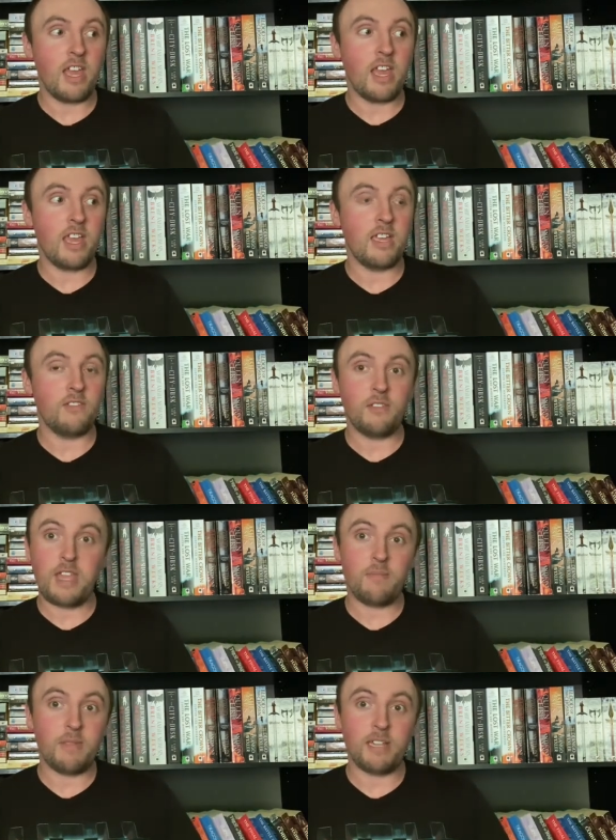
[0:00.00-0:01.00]
And so
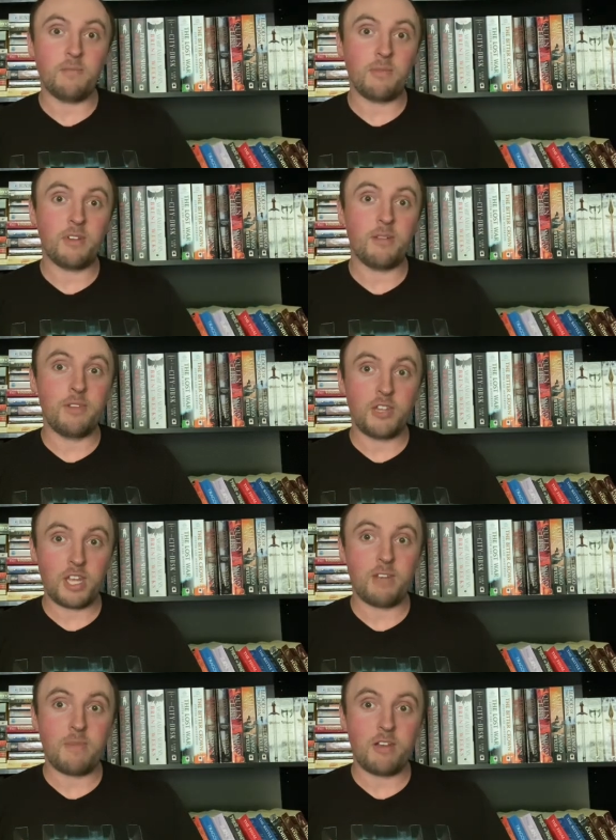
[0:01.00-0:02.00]
yeah, that's what we're going to be
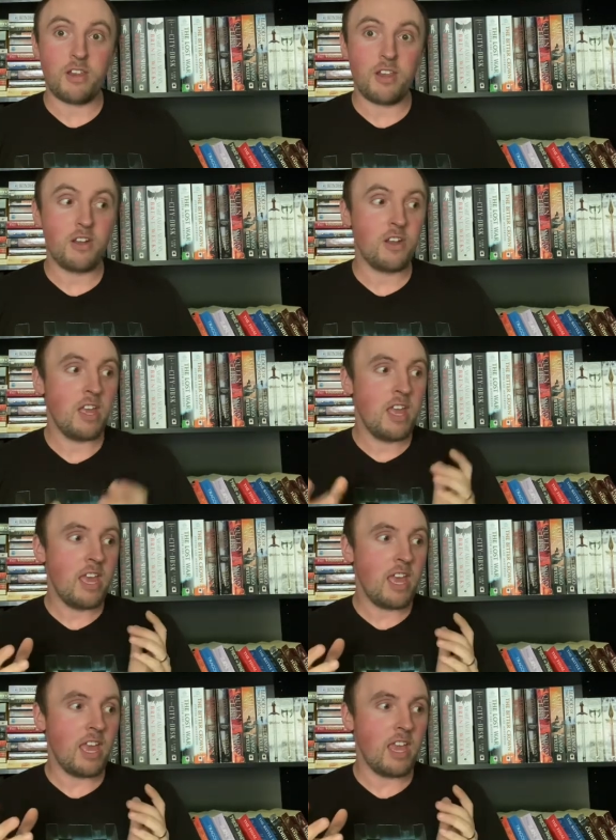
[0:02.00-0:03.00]
chatting about here.
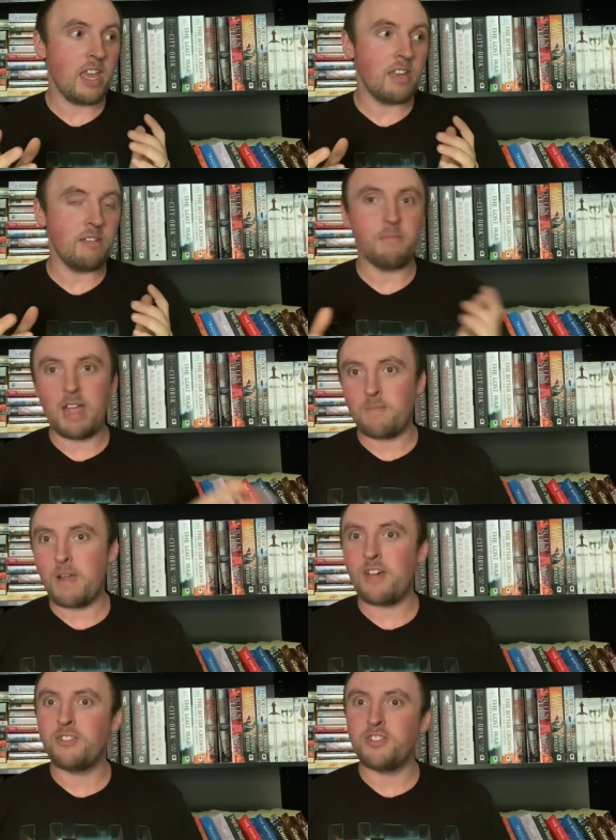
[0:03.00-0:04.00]
And my
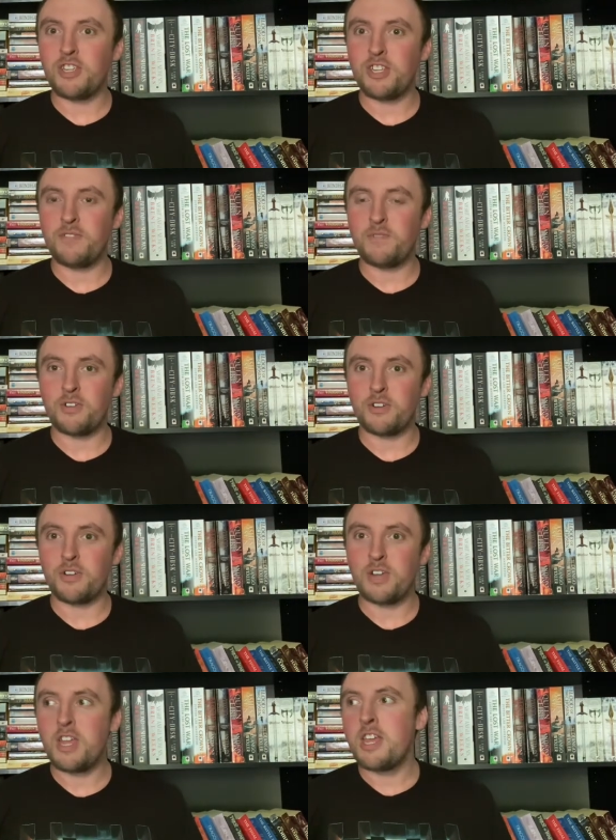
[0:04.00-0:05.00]
apologies
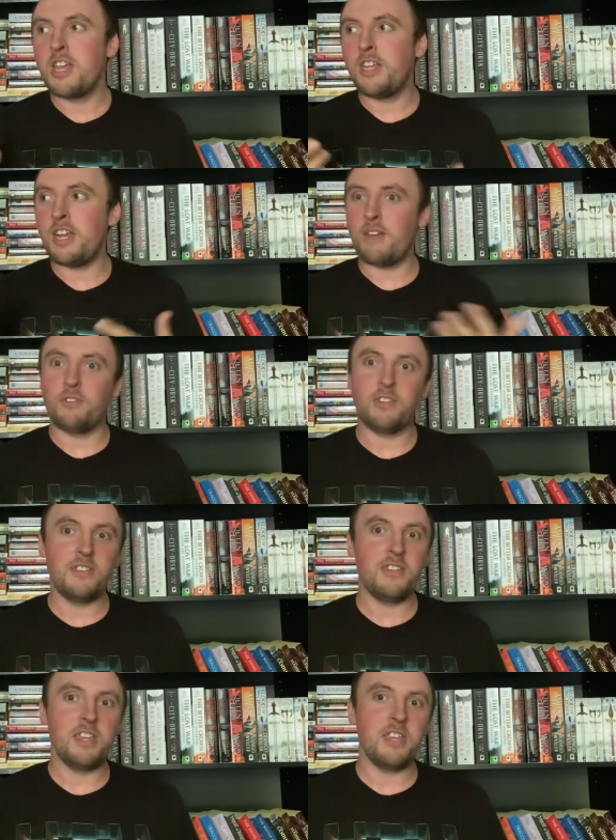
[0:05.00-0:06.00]
for not
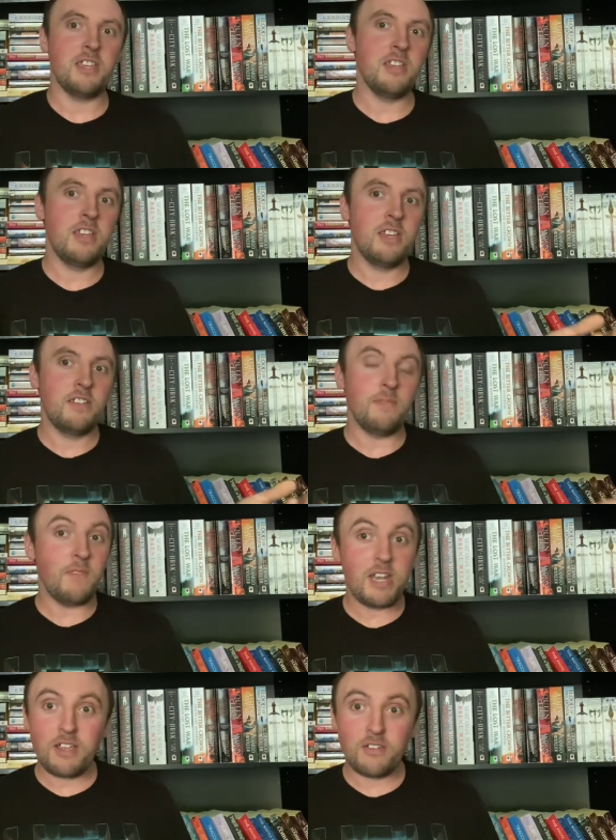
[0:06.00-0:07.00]
releasing some
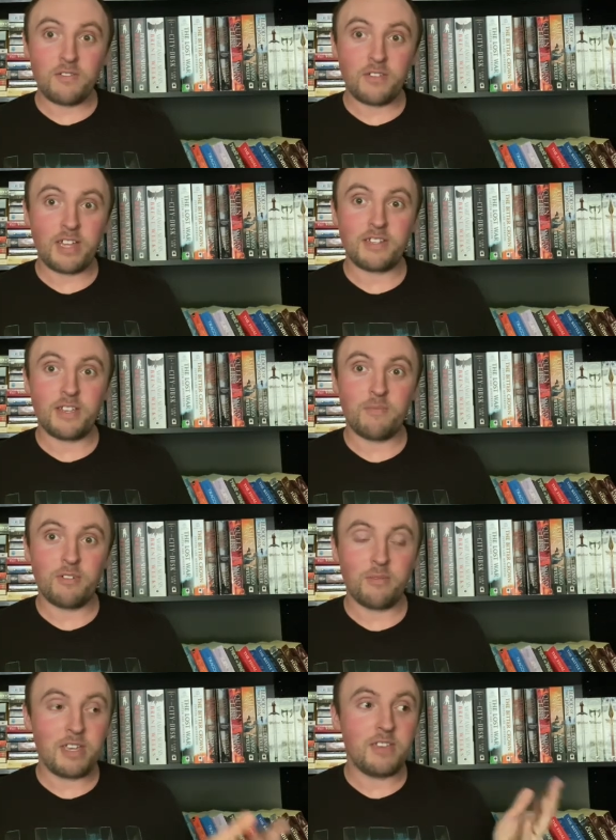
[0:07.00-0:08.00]
videos the last couple
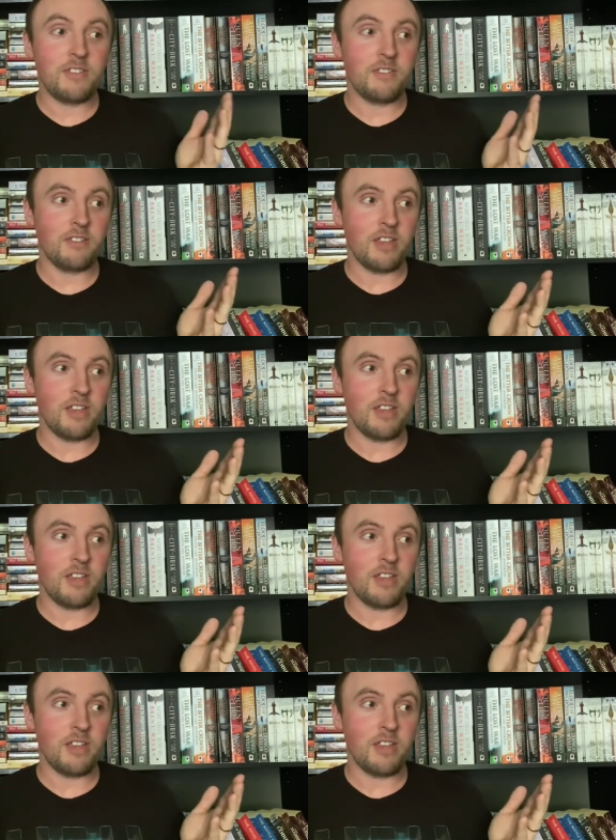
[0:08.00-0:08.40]
of weeks.